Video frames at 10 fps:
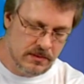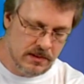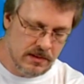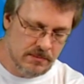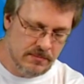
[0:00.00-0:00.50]

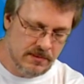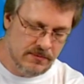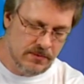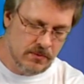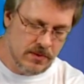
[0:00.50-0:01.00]
um,
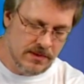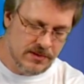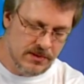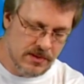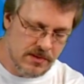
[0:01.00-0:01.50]
if you
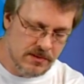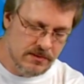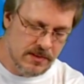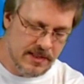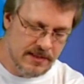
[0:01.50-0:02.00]
want your
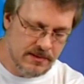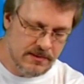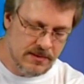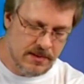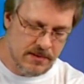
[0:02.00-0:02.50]
own, I
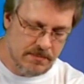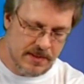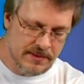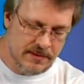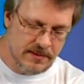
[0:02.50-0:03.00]
don't know
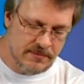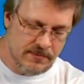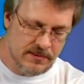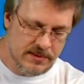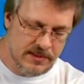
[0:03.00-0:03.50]
about the
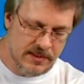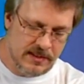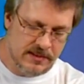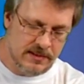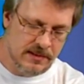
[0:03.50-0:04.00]
different
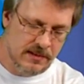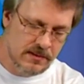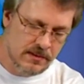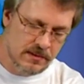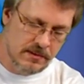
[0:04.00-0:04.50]
cities,
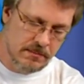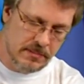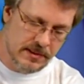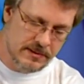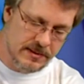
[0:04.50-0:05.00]

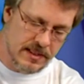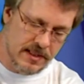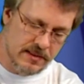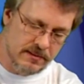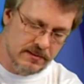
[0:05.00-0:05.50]
but
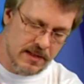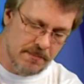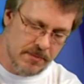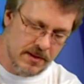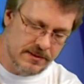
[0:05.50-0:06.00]
uh,
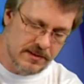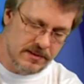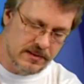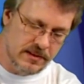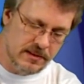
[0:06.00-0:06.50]
I bought
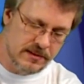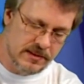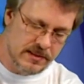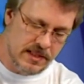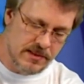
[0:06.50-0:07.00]
this at a
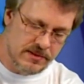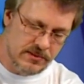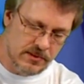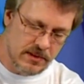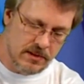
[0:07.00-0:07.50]
discount
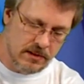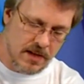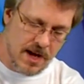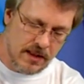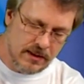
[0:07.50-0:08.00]
store called
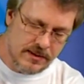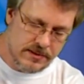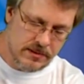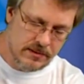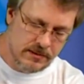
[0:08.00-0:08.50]

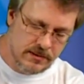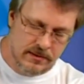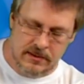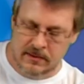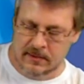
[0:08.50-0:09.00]
Ollie's,
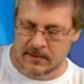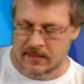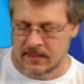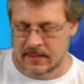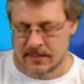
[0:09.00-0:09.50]

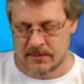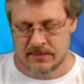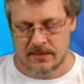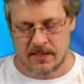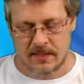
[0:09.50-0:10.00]

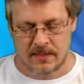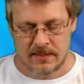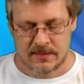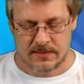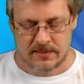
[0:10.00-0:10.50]
and
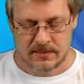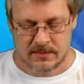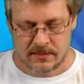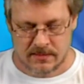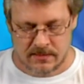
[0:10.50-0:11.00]
Ollie's
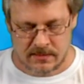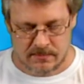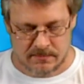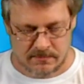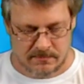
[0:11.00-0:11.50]

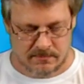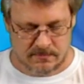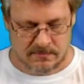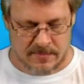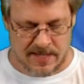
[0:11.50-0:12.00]
um,
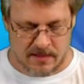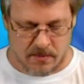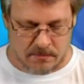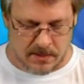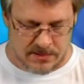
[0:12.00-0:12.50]
had a
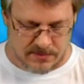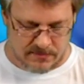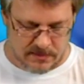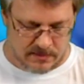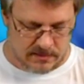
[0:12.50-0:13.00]
whole bunch
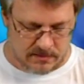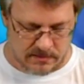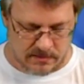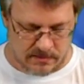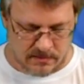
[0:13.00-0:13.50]
of
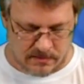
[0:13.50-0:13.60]
these.